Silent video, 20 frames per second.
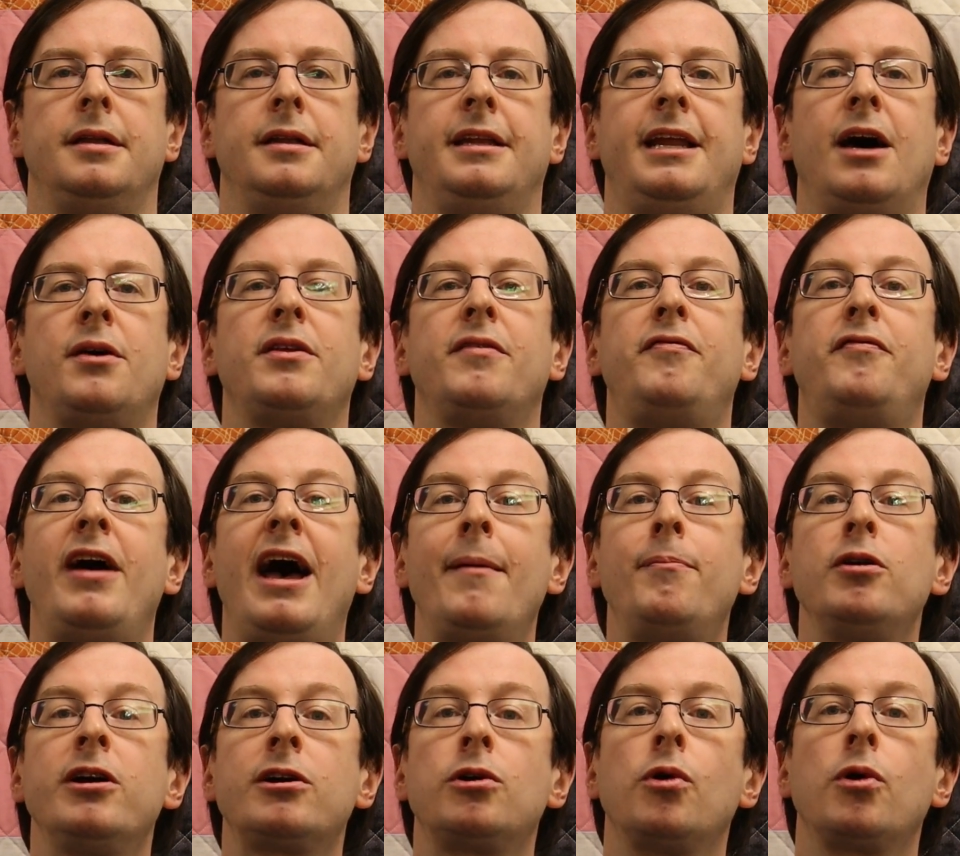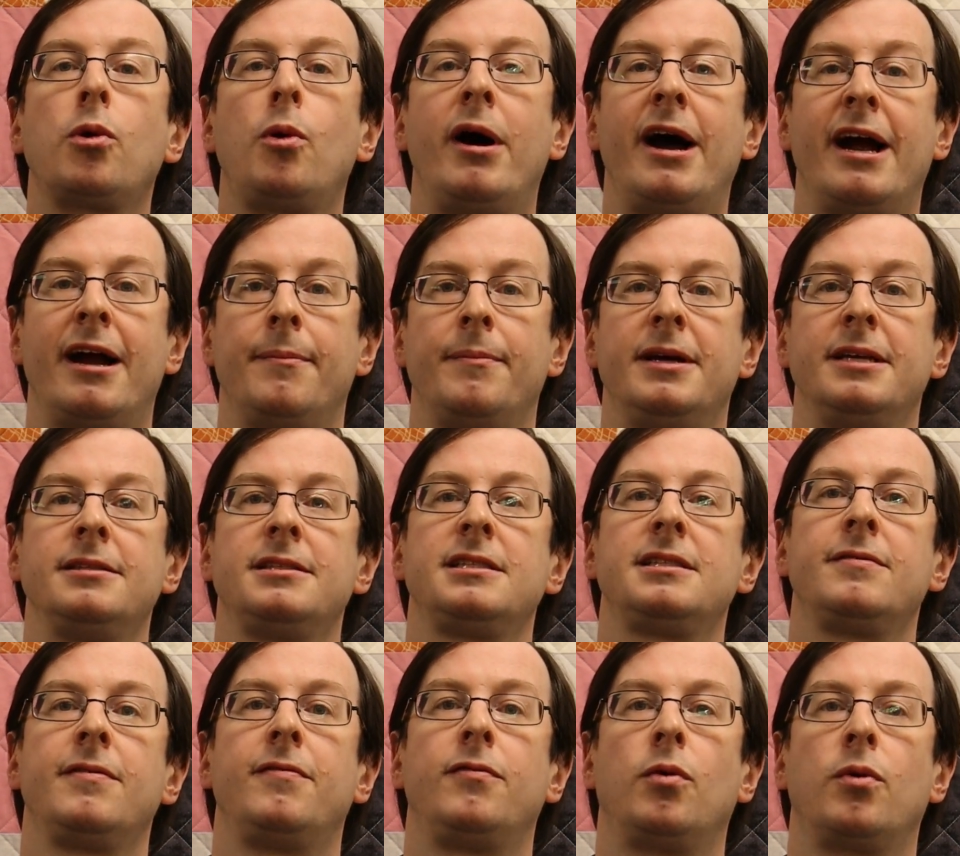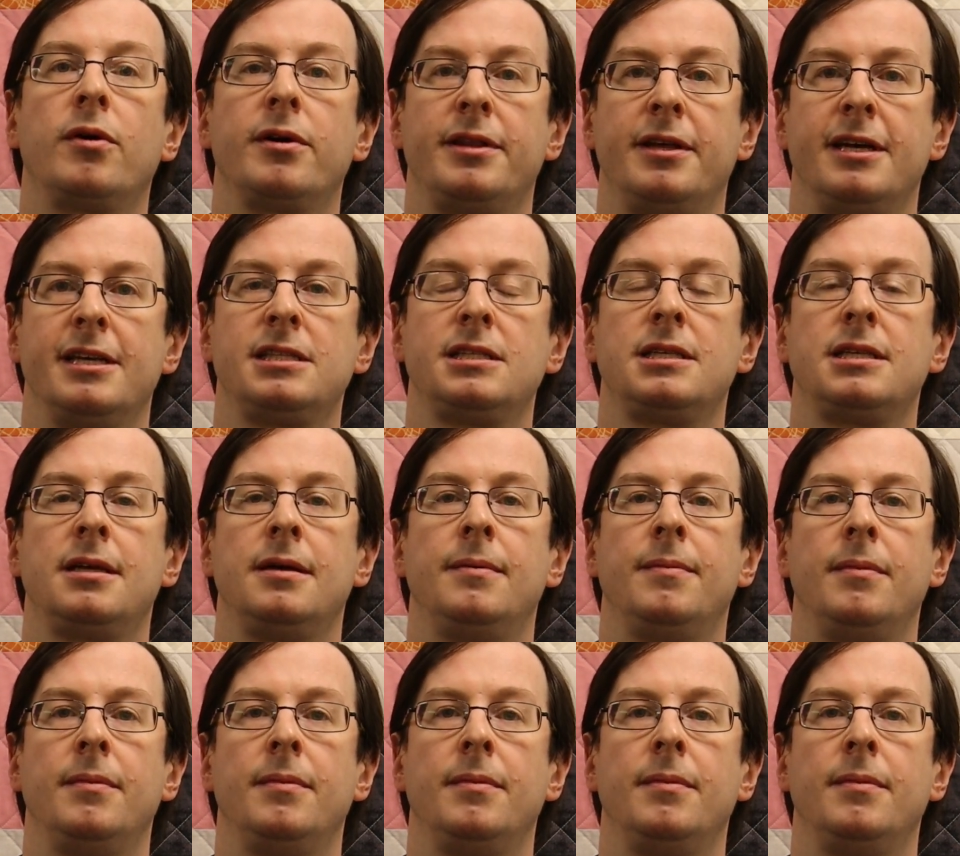Now the fabric requirements for this